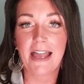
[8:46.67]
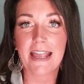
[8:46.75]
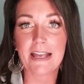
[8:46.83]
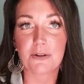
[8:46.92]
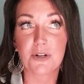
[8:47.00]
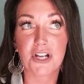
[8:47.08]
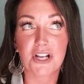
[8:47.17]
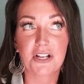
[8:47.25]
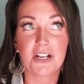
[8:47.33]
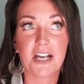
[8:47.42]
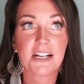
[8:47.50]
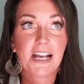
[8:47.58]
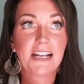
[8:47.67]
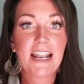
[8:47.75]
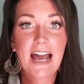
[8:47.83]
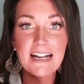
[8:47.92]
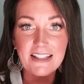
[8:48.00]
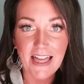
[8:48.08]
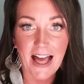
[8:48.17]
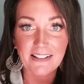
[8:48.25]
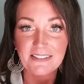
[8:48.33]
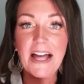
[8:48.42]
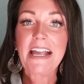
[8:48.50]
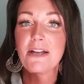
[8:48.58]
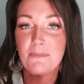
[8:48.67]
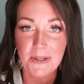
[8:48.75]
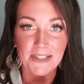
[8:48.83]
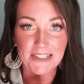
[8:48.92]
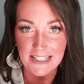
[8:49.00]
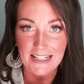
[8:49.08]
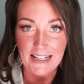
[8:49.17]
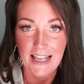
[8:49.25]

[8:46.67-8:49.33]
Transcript: it can connect that likability.